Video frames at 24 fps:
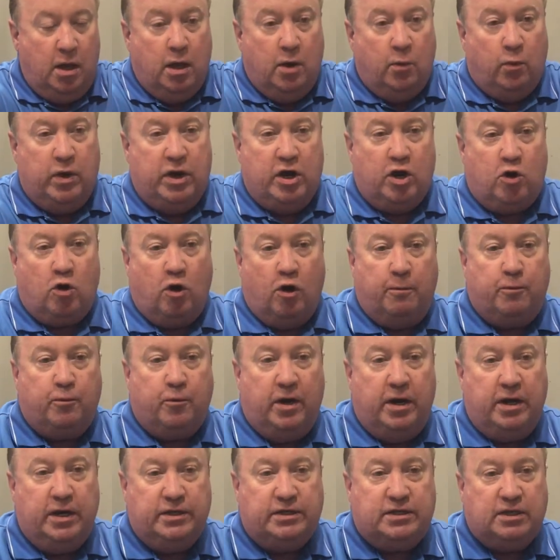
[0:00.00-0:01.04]
we
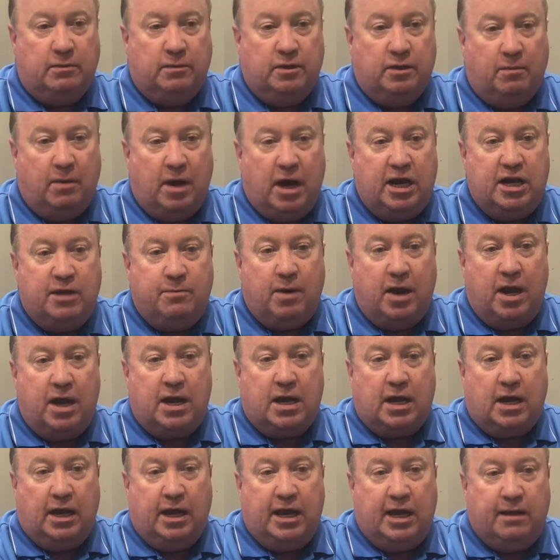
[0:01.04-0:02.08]
incorporated some of the Mighty Bite
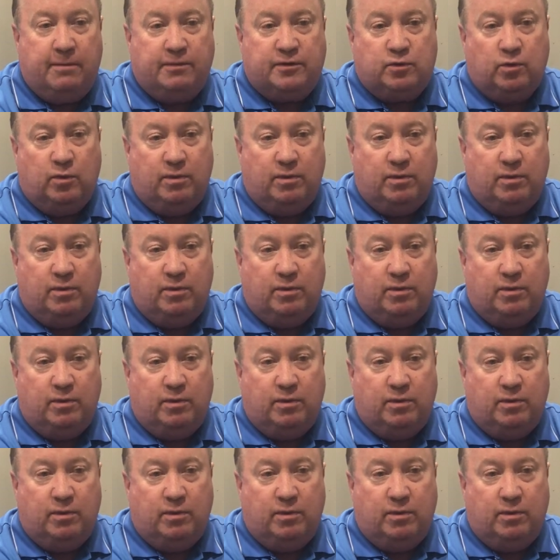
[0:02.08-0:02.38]
clamps.